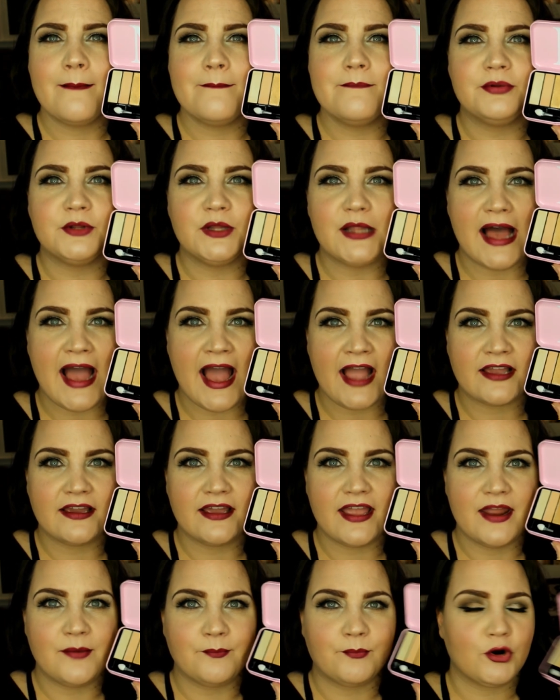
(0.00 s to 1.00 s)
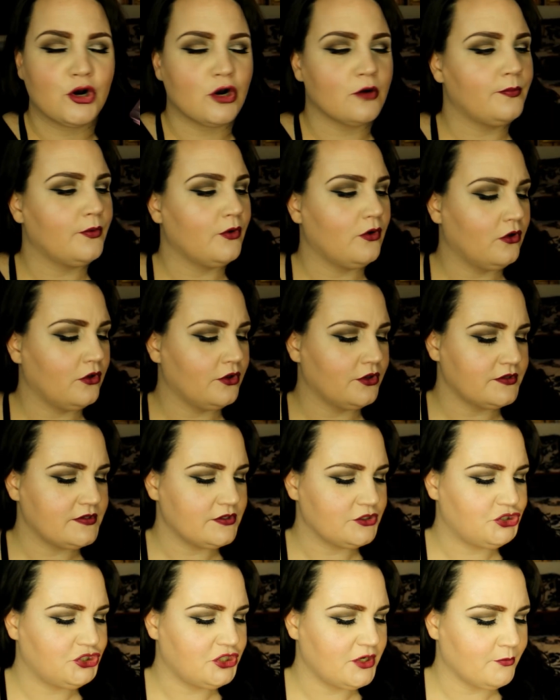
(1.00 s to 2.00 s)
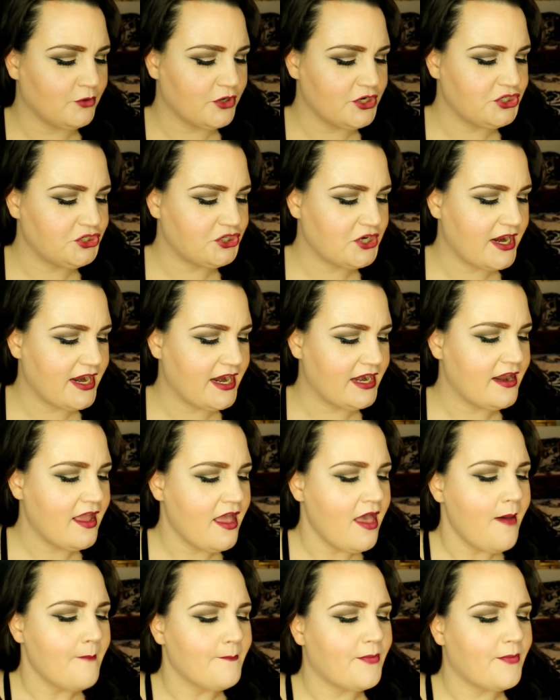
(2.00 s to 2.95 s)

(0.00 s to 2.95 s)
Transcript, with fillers: black and purple shimmery shade